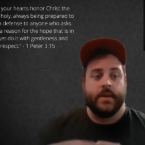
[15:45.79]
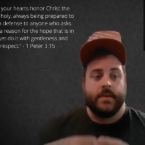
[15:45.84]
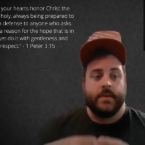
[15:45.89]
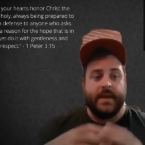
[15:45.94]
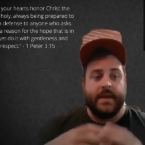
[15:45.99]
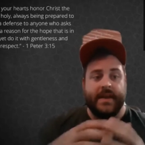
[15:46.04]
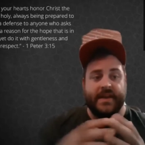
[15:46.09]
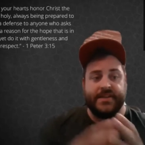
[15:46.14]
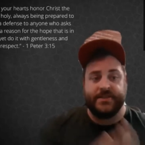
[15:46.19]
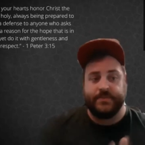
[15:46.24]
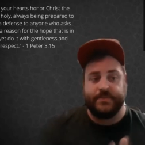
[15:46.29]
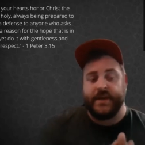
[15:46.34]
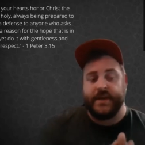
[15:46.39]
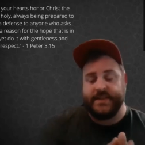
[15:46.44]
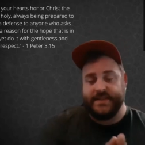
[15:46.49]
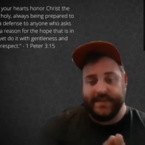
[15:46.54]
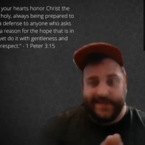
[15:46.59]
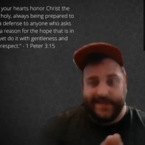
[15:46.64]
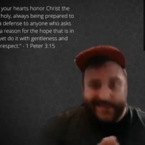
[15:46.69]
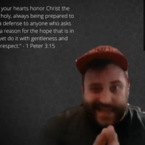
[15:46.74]
He explains
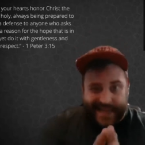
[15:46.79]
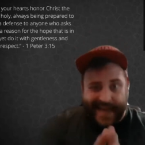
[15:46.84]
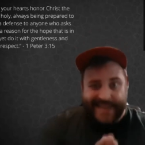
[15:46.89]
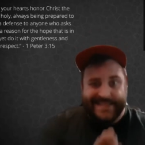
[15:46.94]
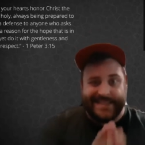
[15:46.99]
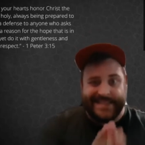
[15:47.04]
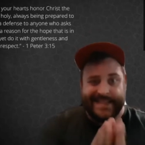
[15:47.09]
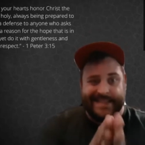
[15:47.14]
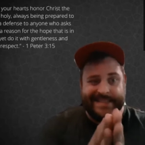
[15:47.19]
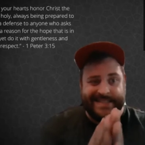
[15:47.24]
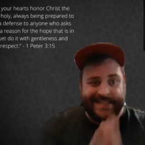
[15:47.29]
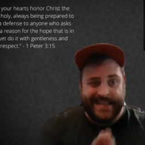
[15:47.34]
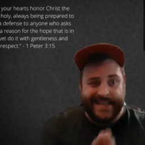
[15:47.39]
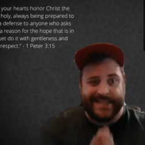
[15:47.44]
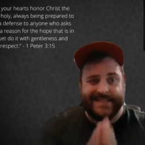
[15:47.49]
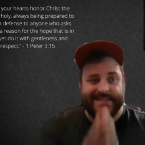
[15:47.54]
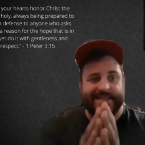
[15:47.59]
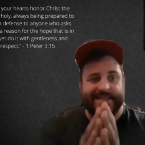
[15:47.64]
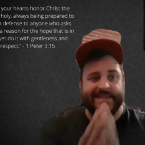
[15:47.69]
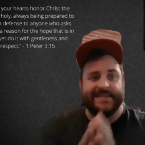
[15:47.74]
this. Tacitus
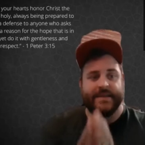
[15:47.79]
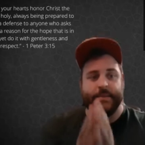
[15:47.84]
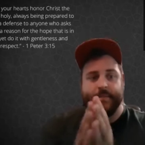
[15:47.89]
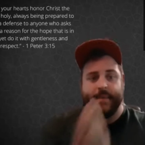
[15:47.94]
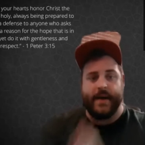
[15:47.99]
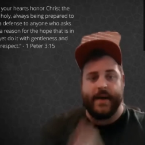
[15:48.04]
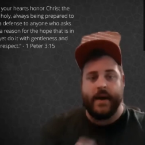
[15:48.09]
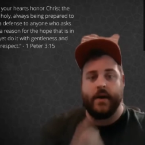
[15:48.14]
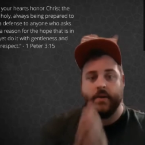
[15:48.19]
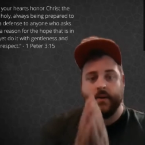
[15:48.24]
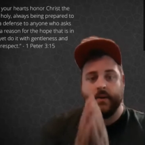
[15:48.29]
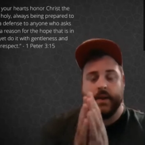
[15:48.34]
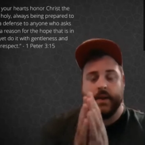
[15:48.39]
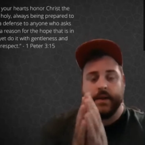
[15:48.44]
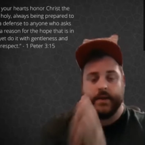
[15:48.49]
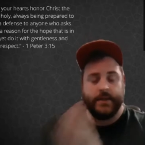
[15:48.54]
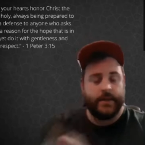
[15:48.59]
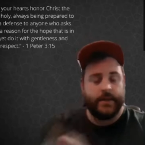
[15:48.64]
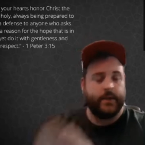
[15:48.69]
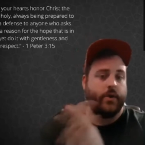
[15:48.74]
says this about
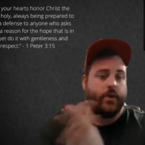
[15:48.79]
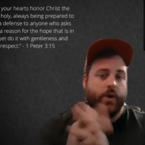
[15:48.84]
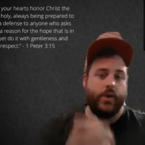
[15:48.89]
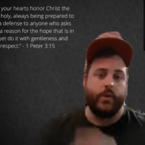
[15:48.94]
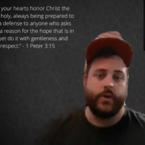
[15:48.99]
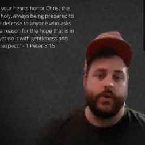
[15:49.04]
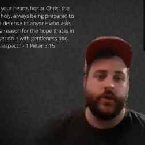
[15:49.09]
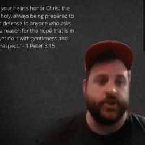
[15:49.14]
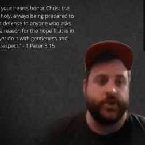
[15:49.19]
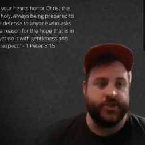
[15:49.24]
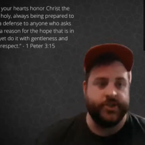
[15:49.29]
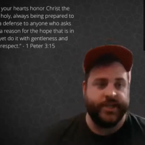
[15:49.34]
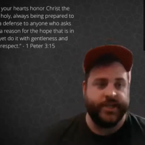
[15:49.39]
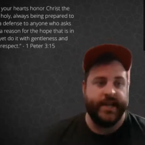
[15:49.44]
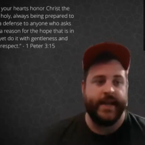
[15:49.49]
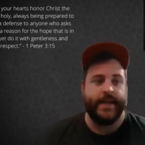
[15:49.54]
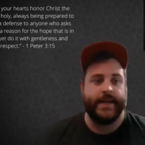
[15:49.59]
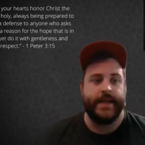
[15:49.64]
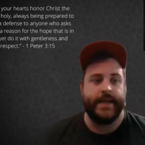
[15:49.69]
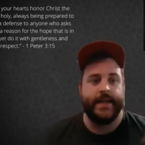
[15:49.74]
Nero and
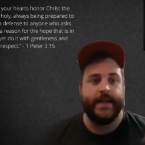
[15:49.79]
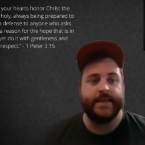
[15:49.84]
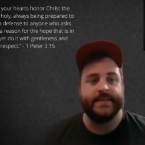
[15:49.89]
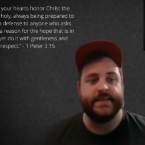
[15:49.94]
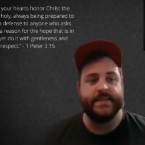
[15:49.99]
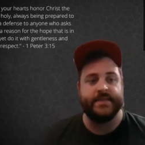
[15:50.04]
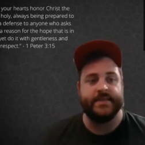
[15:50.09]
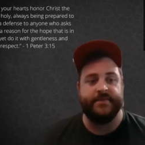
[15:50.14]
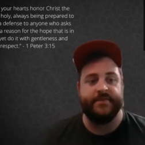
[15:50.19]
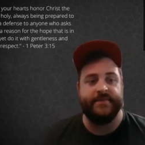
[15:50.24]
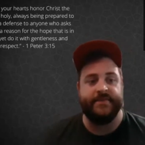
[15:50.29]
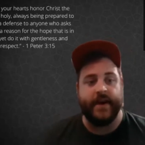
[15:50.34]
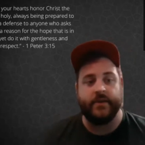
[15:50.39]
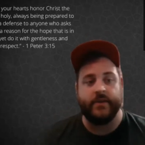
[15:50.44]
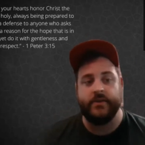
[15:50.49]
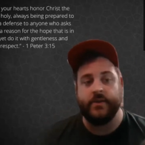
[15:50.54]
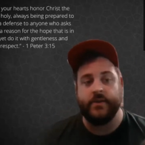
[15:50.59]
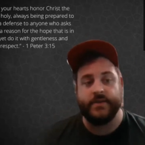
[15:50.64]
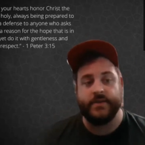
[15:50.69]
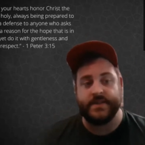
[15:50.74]
Christianity. He says the
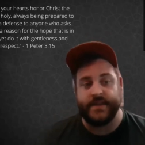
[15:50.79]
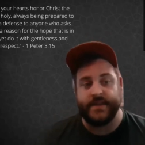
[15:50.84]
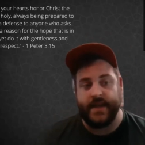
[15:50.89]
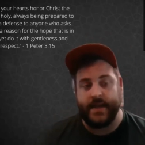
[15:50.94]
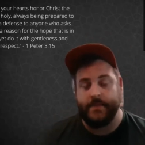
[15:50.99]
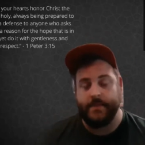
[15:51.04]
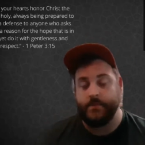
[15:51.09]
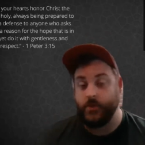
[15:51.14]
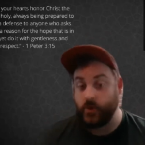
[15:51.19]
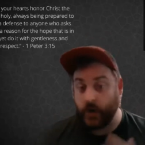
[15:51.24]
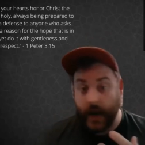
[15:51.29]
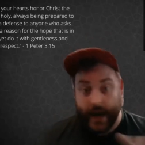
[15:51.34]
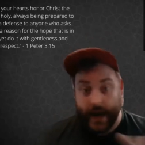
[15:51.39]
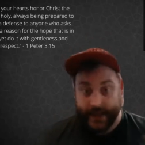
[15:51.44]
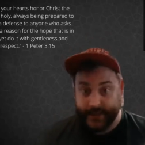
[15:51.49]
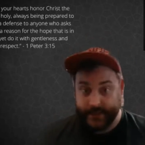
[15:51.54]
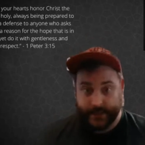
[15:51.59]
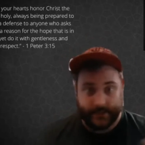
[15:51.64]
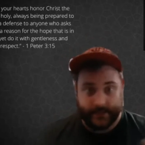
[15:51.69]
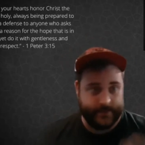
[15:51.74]
founder of this name,
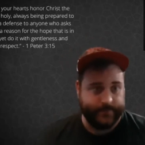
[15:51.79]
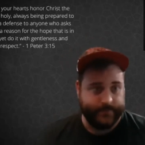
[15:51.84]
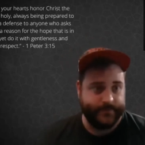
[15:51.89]
Christ,